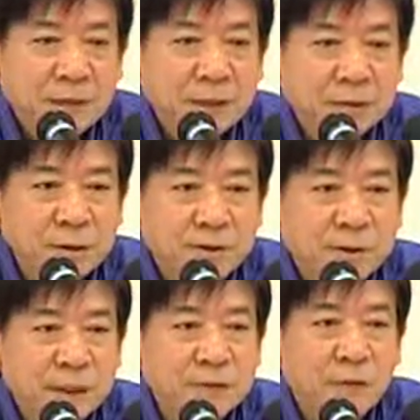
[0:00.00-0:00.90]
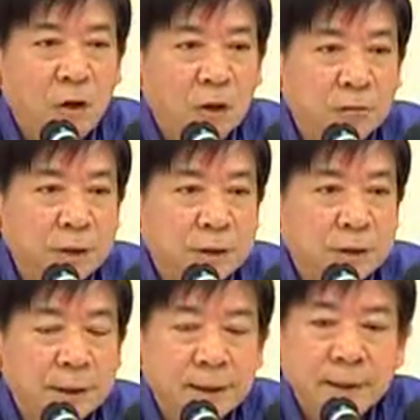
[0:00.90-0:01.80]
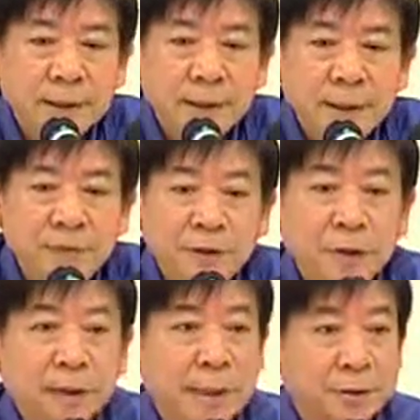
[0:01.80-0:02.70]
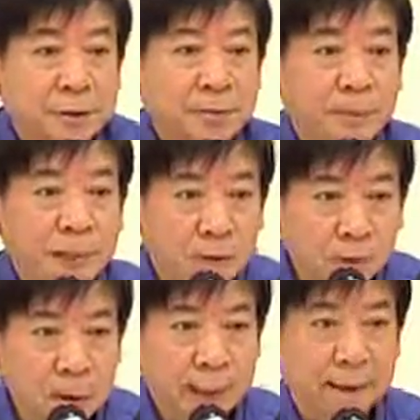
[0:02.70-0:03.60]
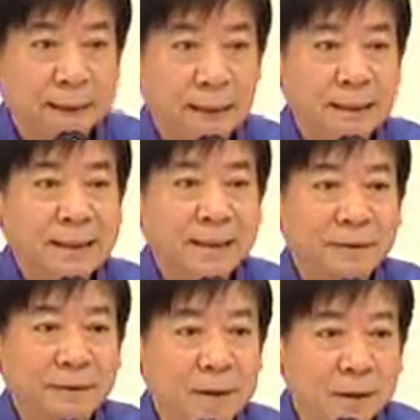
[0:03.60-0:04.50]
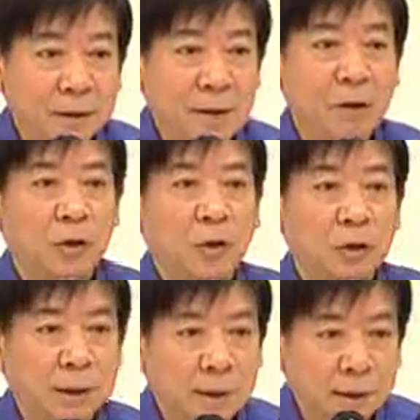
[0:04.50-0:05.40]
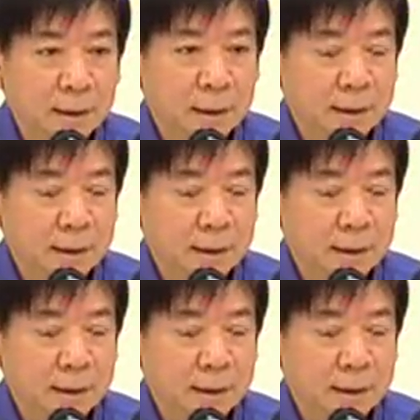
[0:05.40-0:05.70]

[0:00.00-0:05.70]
phase 3 and phase 4 onwards, individual countries begin to look at your individual, local,